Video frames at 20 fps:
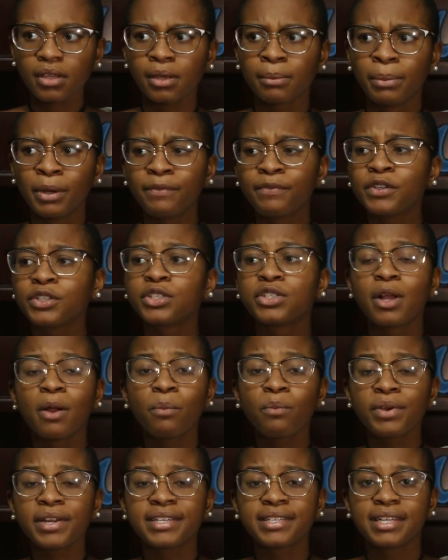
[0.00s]
But for
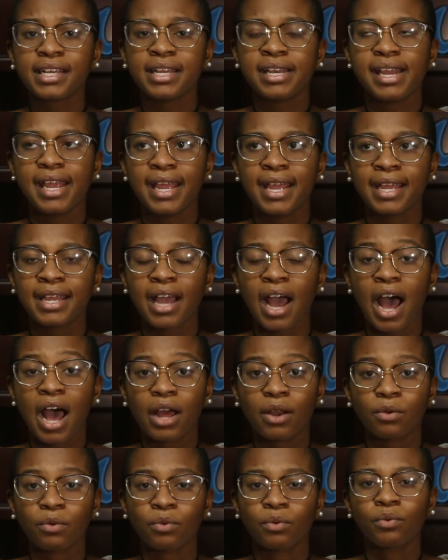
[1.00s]
some reason, it
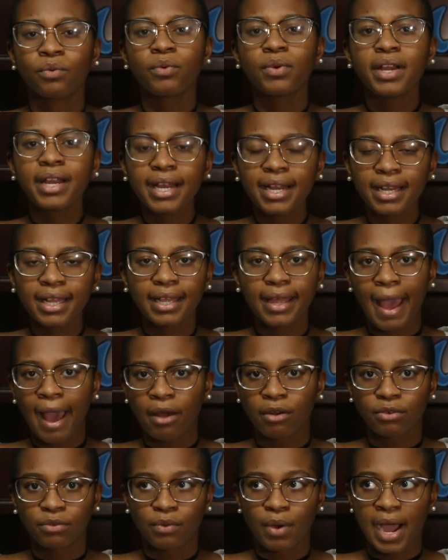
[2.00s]
got really
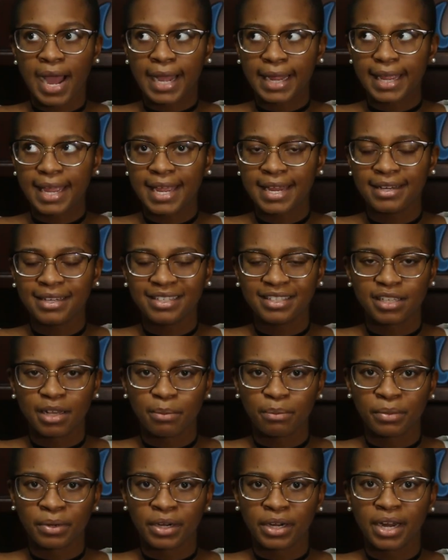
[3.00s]
out of whack in
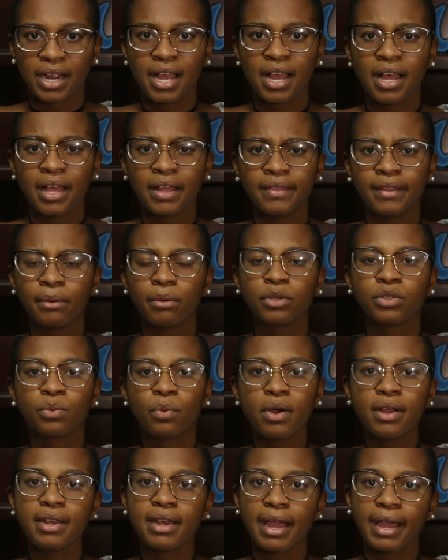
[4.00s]
December. There was
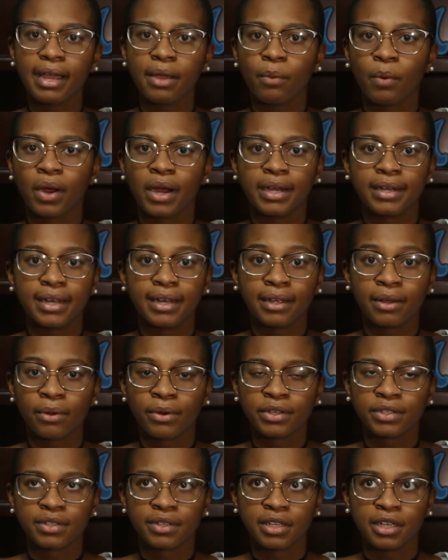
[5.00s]
one night where I didn't go
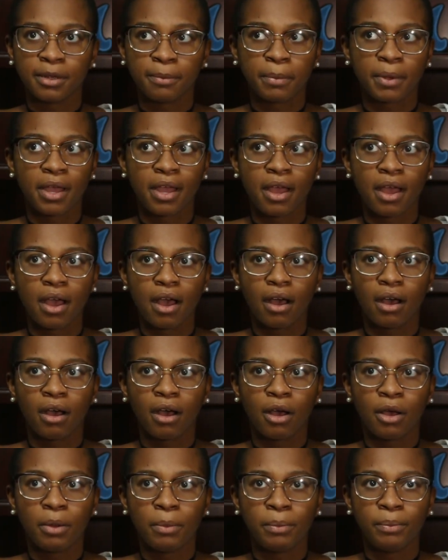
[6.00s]
to sleep,
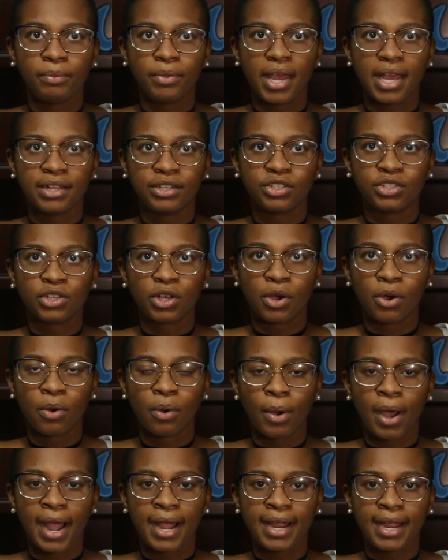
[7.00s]
and
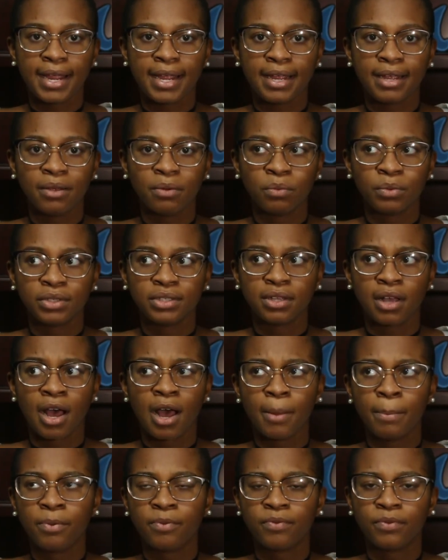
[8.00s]
so I was
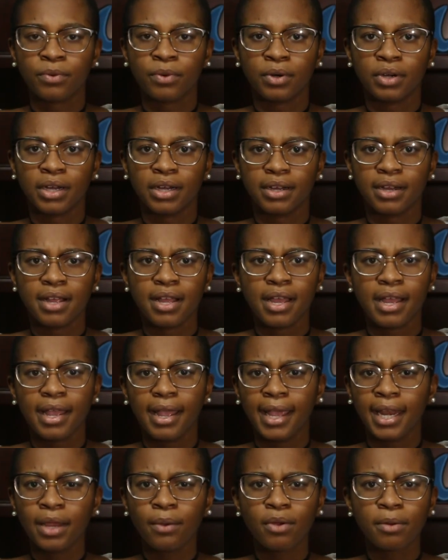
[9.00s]
up for
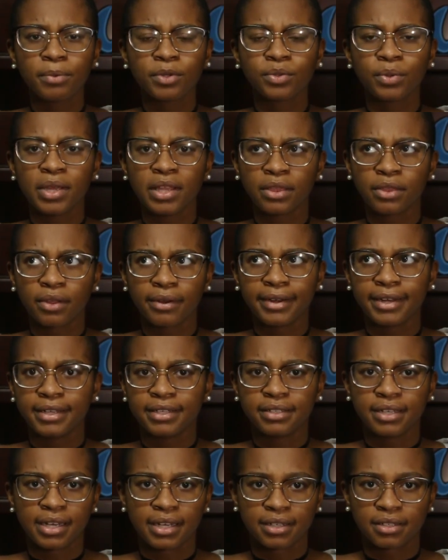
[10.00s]
anywhere between
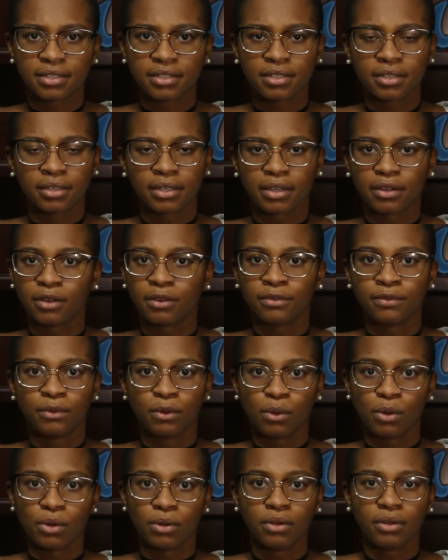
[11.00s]
36 to like a
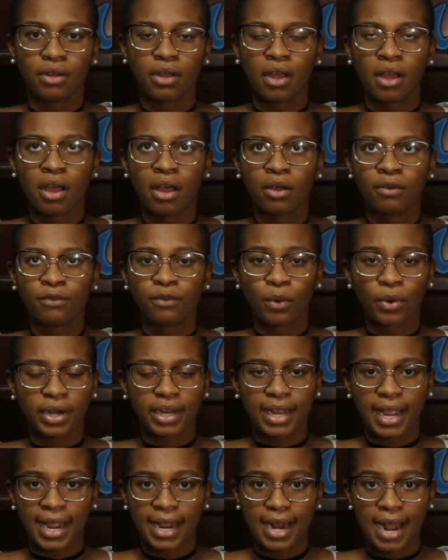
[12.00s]
full
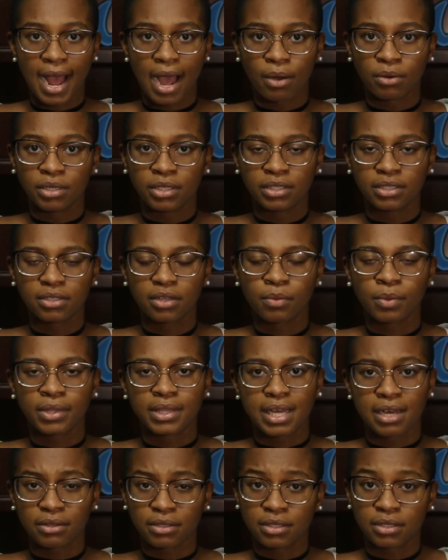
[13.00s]
48 hours
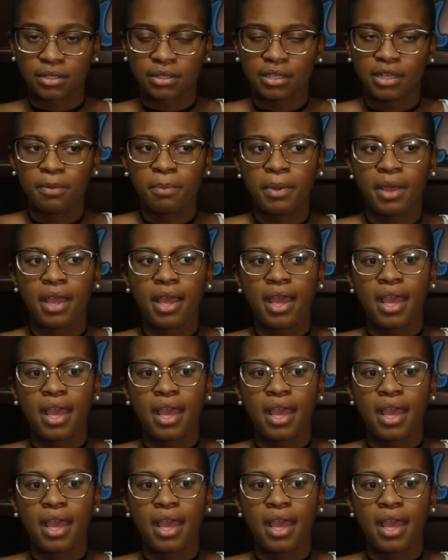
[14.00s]
without sleep.